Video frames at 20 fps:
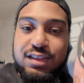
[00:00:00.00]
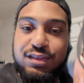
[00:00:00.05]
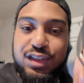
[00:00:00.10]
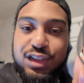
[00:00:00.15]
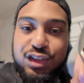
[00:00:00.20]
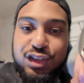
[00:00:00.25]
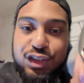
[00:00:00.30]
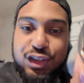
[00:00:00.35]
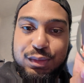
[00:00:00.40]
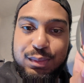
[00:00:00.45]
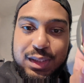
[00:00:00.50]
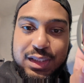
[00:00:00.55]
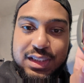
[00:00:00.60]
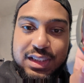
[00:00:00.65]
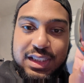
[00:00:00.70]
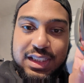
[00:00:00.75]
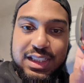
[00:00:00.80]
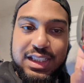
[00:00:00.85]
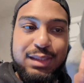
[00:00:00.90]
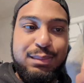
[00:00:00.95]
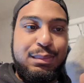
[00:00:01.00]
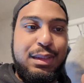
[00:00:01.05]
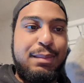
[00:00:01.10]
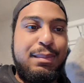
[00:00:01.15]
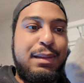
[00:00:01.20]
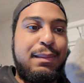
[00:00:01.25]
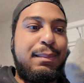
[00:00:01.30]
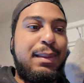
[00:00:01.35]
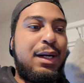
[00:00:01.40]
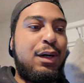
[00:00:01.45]
you can just about see it,
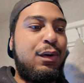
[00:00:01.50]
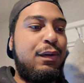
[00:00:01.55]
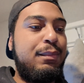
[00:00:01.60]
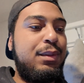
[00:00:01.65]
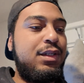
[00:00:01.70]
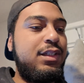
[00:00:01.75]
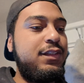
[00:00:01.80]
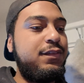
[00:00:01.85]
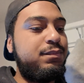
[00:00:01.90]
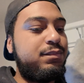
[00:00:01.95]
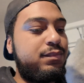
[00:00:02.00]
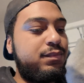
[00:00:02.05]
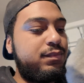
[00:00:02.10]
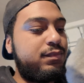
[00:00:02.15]
maybe a power button.